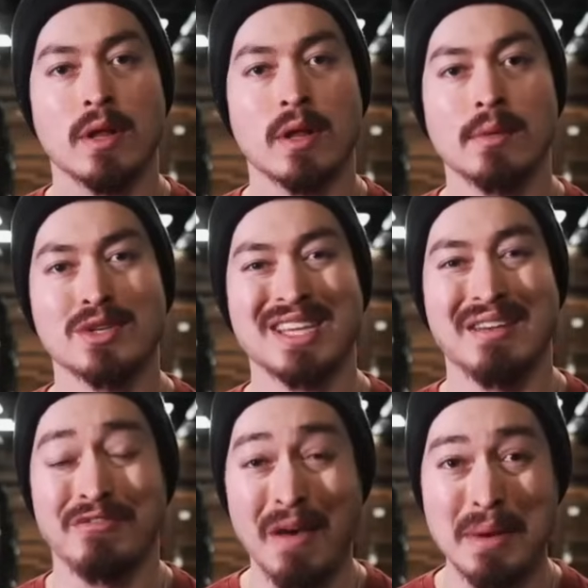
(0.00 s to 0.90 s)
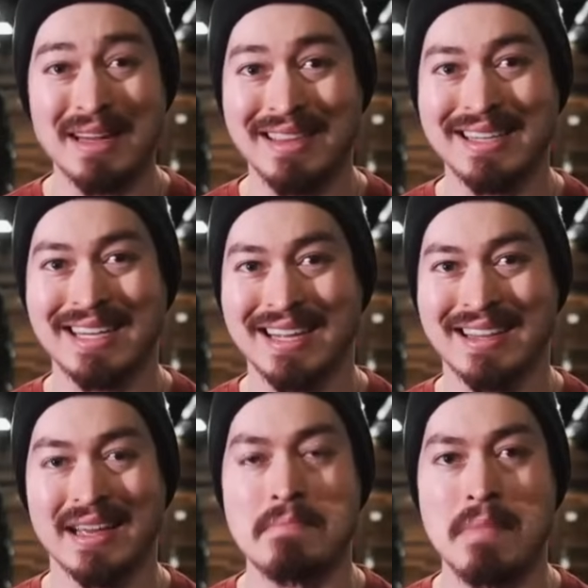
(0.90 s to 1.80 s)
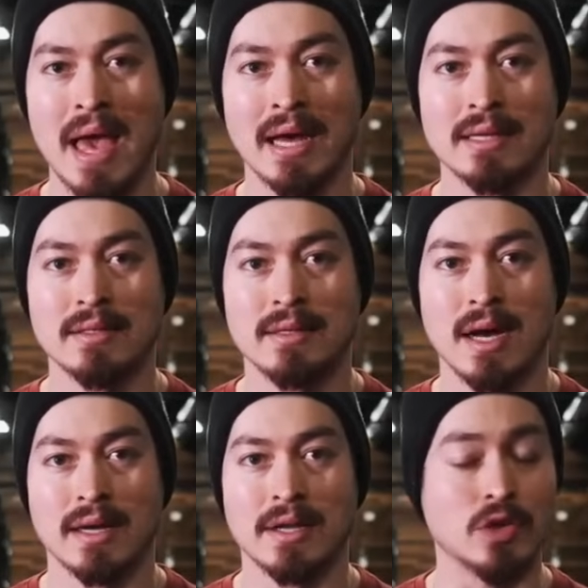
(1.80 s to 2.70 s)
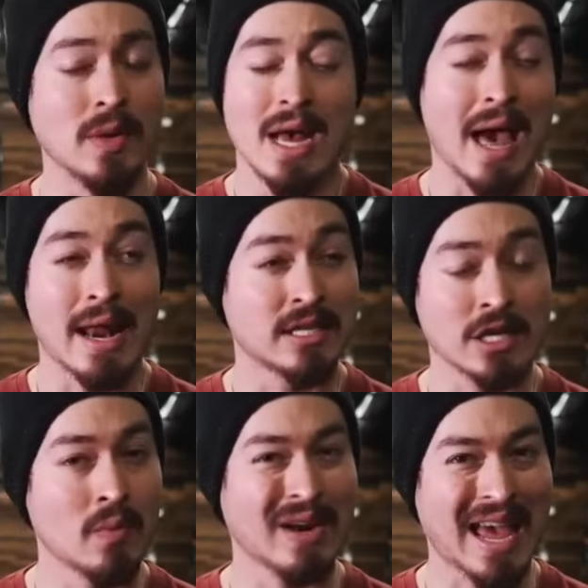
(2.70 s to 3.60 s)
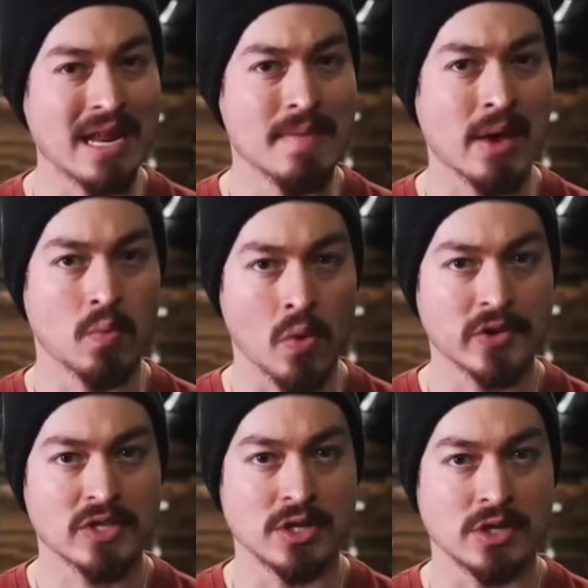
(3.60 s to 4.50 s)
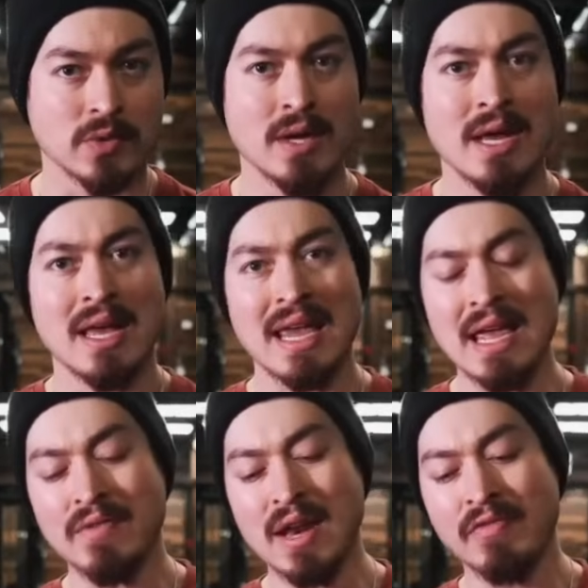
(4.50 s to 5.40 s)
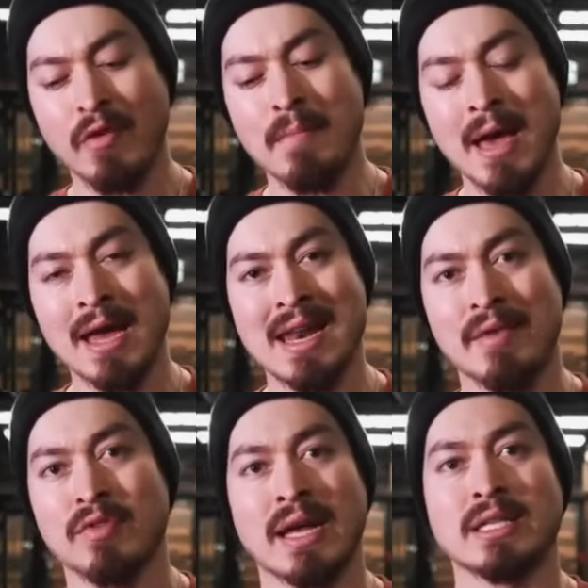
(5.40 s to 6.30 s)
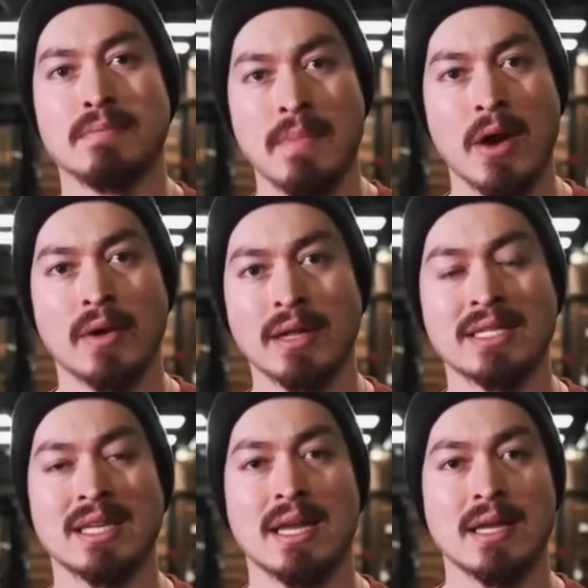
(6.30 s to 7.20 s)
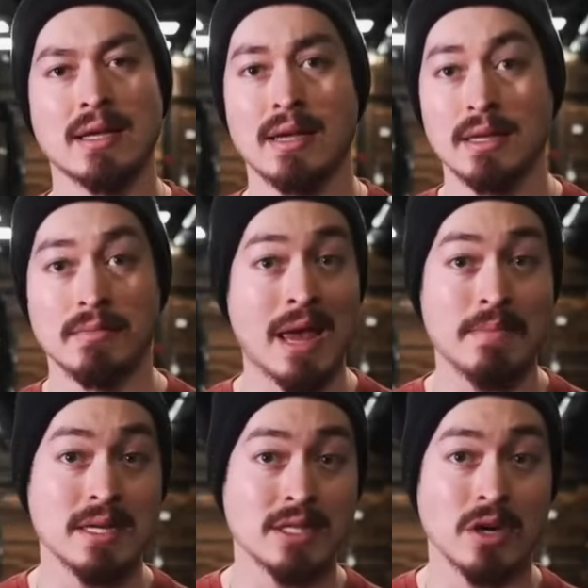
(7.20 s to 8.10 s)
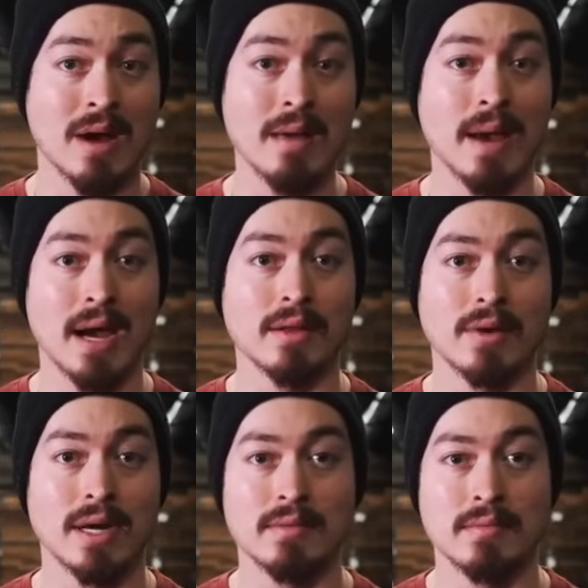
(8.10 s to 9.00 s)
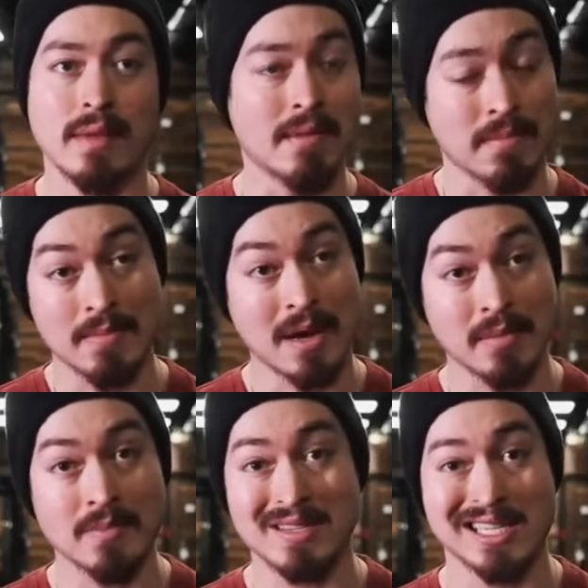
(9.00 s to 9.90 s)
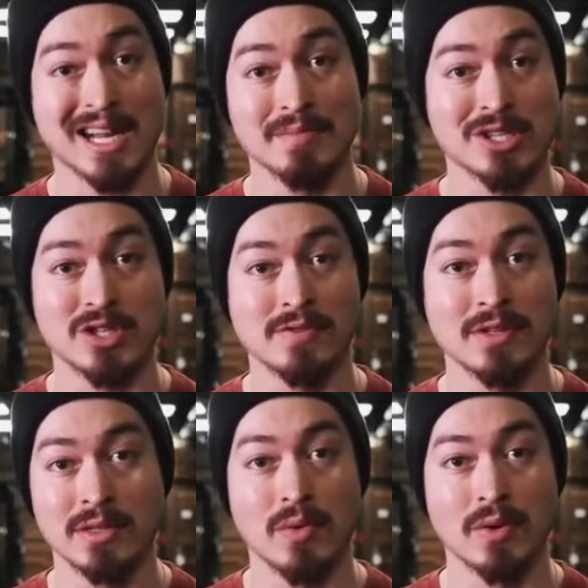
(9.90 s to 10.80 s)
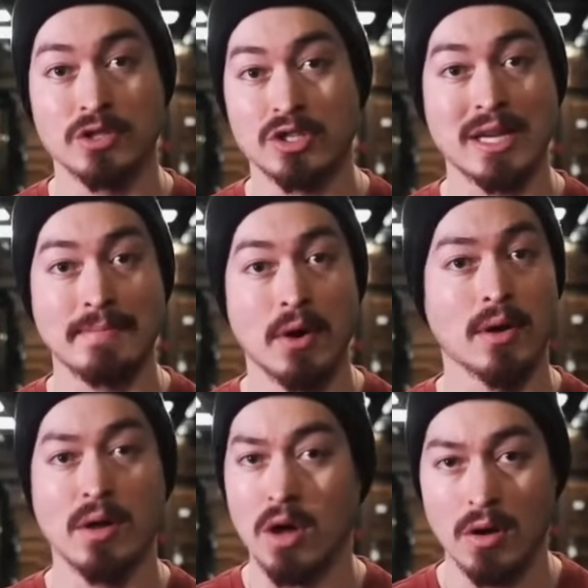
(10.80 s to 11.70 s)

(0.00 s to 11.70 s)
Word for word: One of the most effeminate things I can think a man uh, can do, and it's not what any man wants to do. Even if a man never gets married, let's say he, he maybe is on my path, right? May, maybe I'm going to be celibate serving the Lord, just like Paul, all,